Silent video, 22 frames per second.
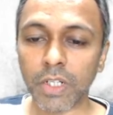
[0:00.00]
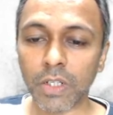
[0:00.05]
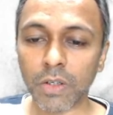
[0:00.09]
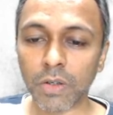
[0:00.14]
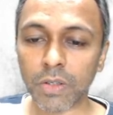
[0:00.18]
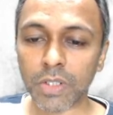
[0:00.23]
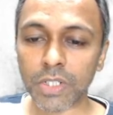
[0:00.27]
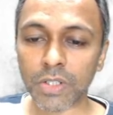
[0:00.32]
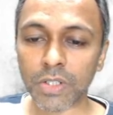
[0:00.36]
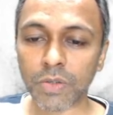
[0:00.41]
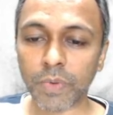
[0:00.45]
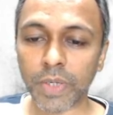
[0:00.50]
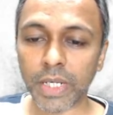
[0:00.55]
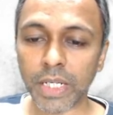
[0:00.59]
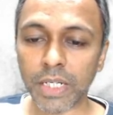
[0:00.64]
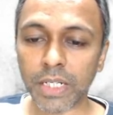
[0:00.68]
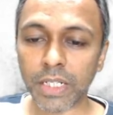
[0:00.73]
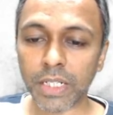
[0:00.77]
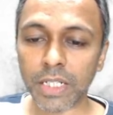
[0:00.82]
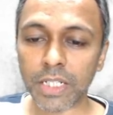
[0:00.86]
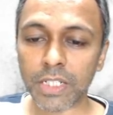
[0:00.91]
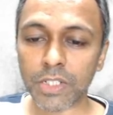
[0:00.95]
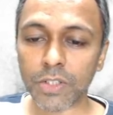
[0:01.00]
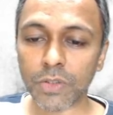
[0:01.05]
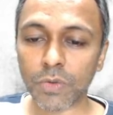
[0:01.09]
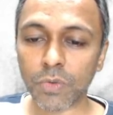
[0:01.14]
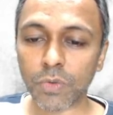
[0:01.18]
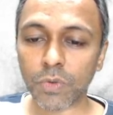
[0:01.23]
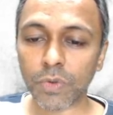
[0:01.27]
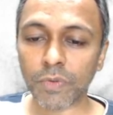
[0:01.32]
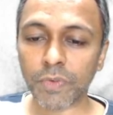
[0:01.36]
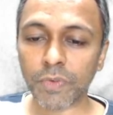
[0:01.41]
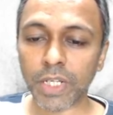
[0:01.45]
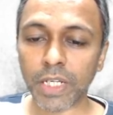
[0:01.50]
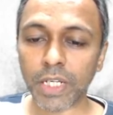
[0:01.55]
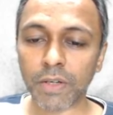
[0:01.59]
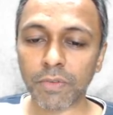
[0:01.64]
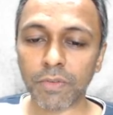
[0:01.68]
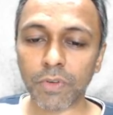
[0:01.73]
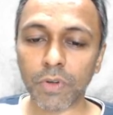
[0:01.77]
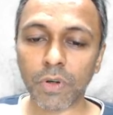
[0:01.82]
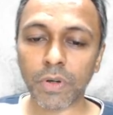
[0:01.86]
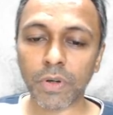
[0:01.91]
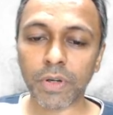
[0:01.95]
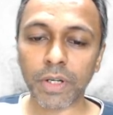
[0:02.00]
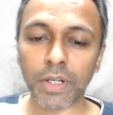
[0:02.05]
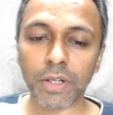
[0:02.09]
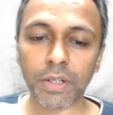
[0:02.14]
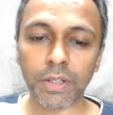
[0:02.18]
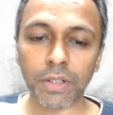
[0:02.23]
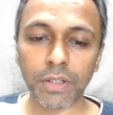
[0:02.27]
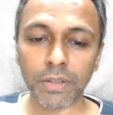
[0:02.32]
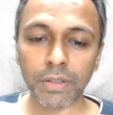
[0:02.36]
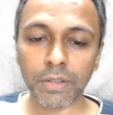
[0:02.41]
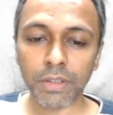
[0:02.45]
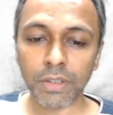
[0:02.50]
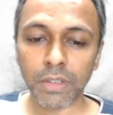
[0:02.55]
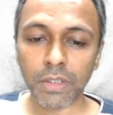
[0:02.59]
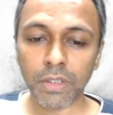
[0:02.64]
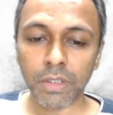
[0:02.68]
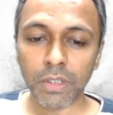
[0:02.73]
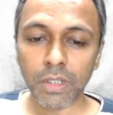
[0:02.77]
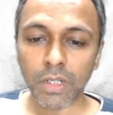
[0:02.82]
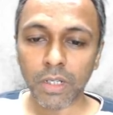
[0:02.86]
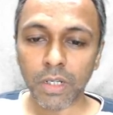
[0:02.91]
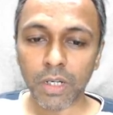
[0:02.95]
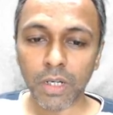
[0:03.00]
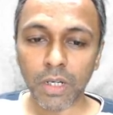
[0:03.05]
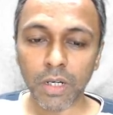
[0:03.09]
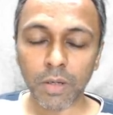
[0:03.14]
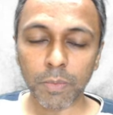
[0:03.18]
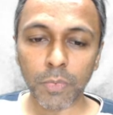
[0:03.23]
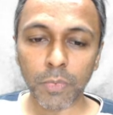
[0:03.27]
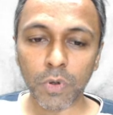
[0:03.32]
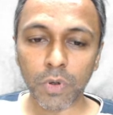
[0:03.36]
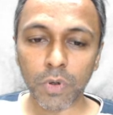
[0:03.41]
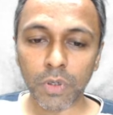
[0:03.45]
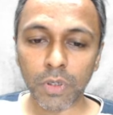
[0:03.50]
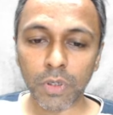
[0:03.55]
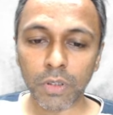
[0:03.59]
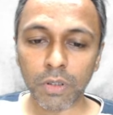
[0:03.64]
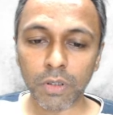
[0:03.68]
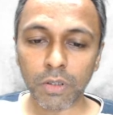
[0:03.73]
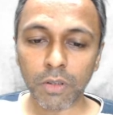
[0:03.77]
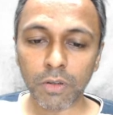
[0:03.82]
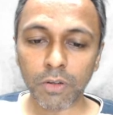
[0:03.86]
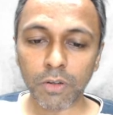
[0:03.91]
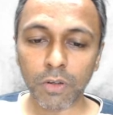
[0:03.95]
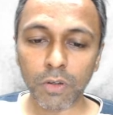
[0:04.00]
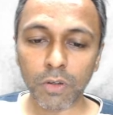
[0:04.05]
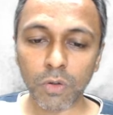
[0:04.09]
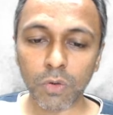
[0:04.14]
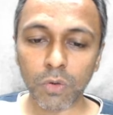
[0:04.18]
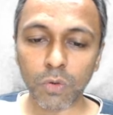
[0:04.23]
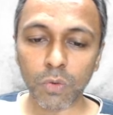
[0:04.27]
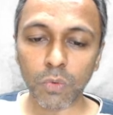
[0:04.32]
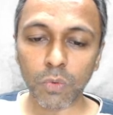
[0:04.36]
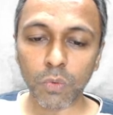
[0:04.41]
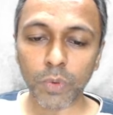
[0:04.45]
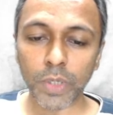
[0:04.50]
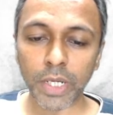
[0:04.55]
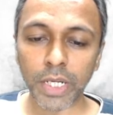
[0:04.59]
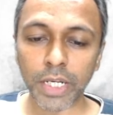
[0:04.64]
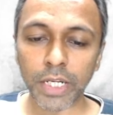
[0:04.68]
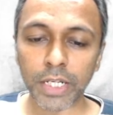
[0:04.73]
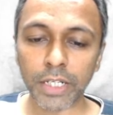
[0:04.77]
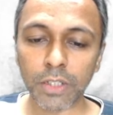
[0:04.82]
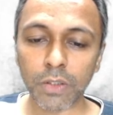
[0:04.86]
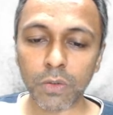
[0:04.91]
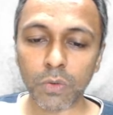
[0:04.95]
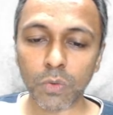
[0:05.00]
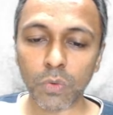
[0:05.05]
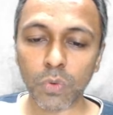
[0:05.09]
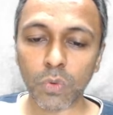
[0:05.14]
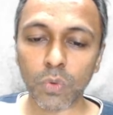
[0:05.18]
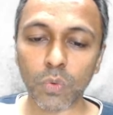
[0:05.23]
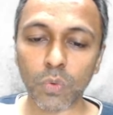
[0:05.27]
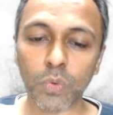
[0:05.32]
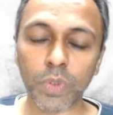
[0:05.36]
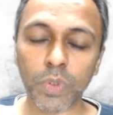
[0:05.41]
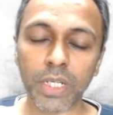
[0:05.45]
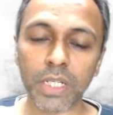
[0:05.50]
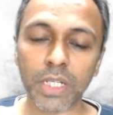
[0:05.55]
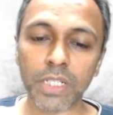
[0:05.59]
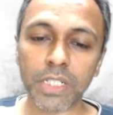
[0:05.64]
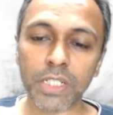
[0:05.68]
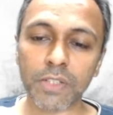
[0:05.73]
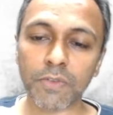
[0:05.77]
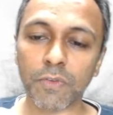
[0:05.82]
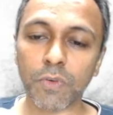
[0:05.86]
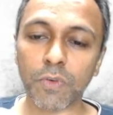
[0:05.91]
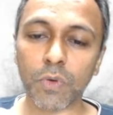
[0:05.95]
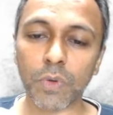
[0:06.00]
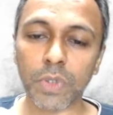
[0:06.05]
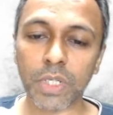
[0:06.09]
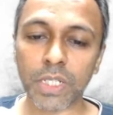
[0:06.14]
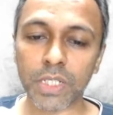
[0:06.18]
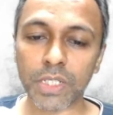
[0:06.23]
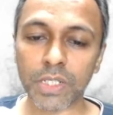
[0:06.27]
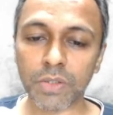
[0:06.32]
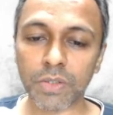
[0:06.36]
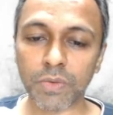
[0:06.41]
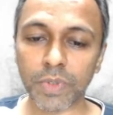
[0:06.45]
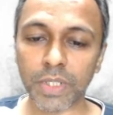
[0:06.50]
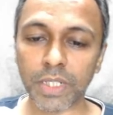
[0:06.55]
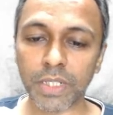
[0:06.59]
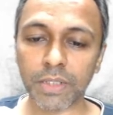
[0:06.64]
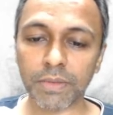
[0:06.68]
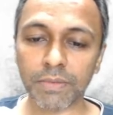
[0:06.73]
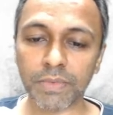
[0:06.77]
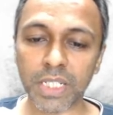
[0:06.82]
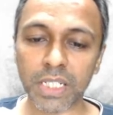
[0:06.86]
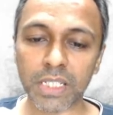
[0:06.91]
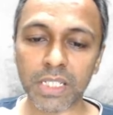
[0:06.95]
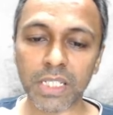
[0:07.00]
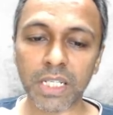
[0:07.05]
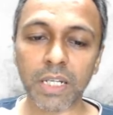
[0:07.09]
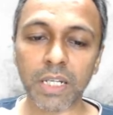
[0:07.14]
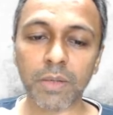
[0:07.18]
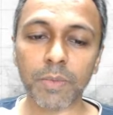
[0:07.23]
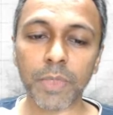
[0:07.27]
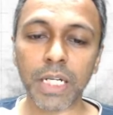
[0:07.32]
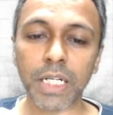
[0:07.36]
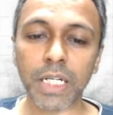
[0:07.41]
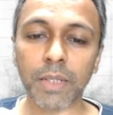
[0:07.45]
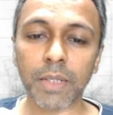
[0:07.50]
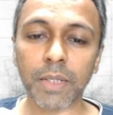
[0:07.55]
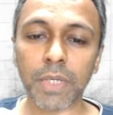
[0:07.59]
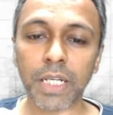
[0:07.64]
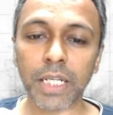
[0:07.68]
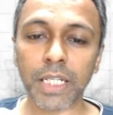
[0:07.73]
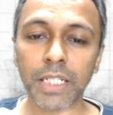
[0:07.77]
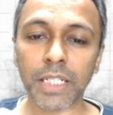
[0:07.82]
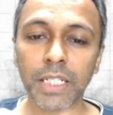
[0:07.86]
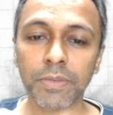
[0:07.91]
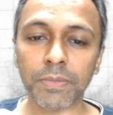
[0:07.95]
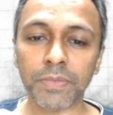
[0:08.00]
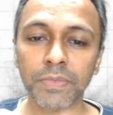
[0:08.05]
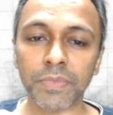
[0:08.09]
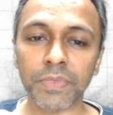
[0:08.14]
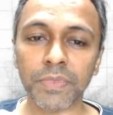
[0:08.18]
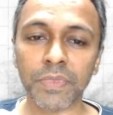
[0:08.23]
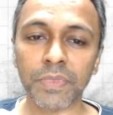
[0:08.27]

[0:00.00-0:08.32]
We will not square it, as root we have not written, upon 2a into 2a is 4a square, as they are multiplying,